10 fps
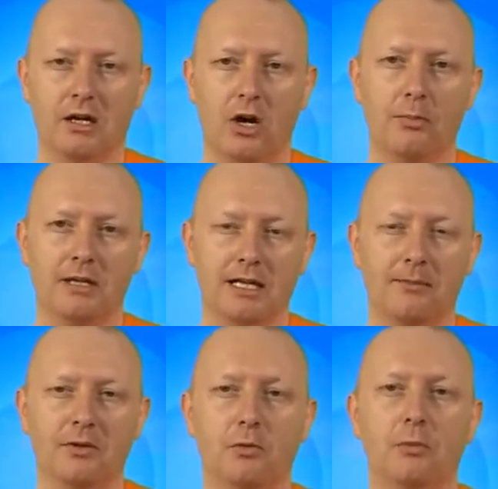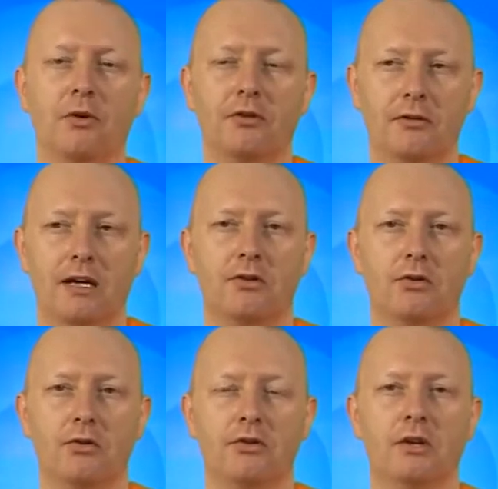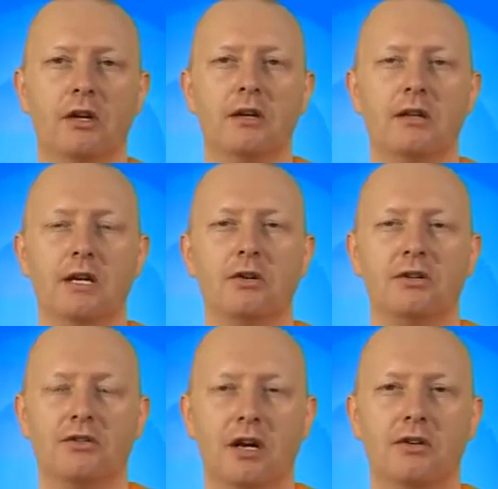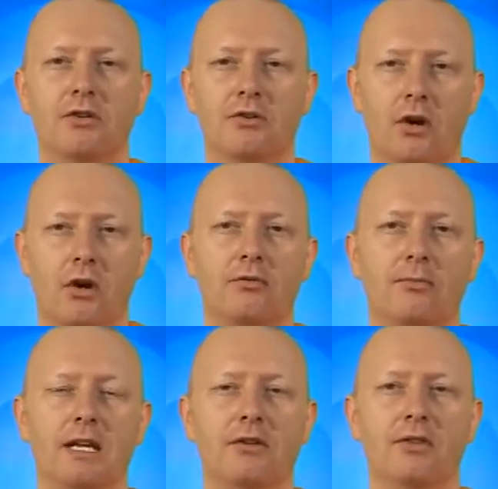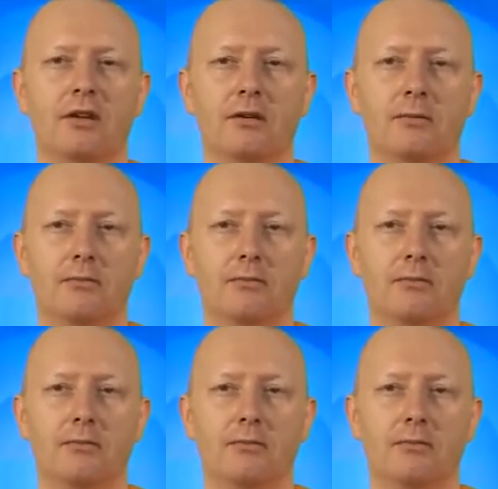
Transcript: opening up to more positive attitudes, then you can start to solve many of the